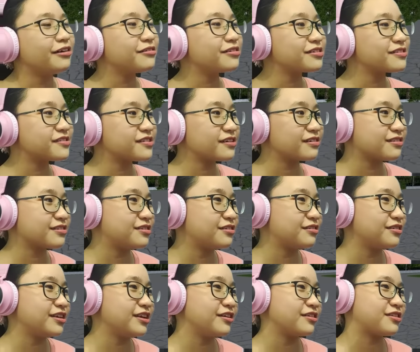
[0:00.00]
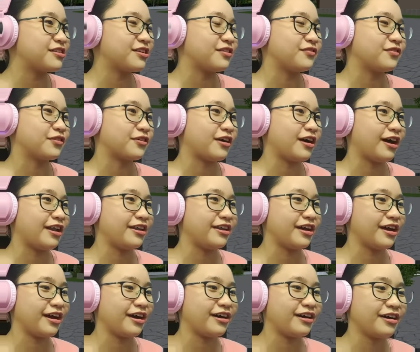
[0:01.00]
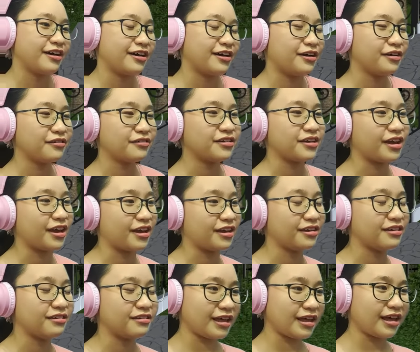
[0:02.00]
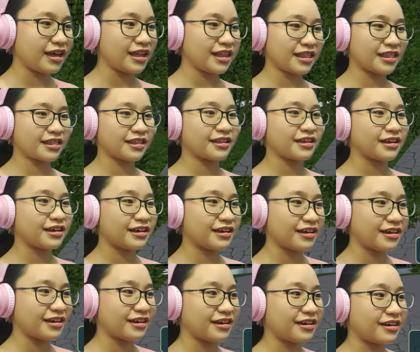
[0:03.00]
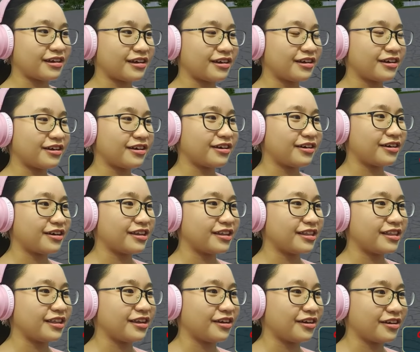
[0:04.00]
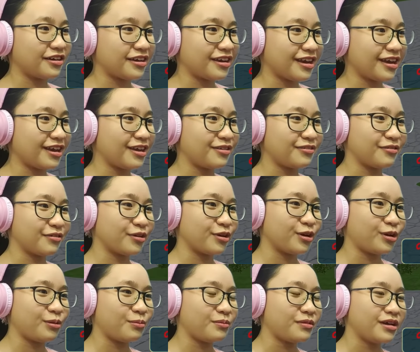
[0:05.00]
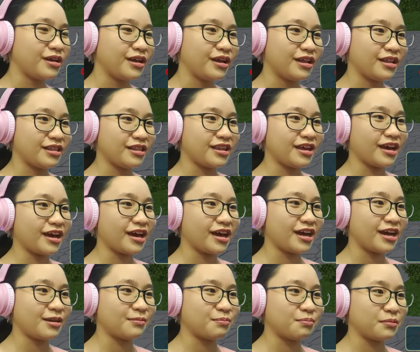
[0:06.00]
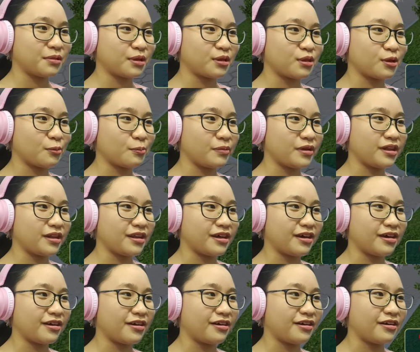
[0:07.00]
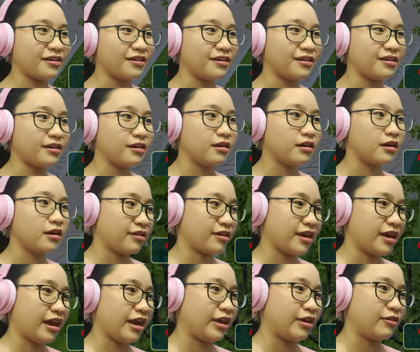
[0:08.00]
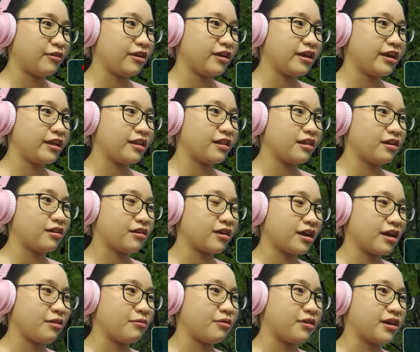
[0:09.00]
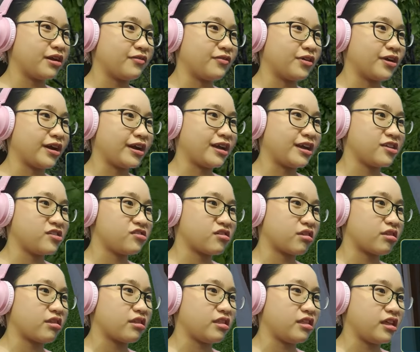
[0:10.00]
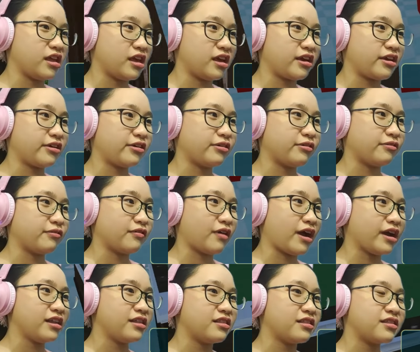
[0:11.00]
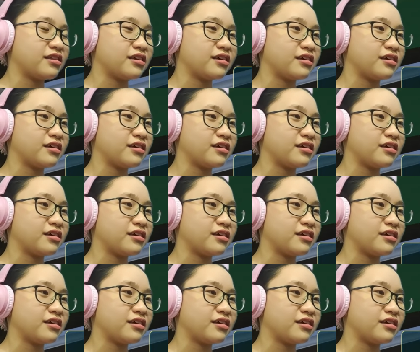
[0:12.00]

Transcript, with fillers: I was just too near to the veranda. Okay, let's go the arcade room. Dad, please don't be there. Okay, you're not. Okay, whatever. I can just sneak, right?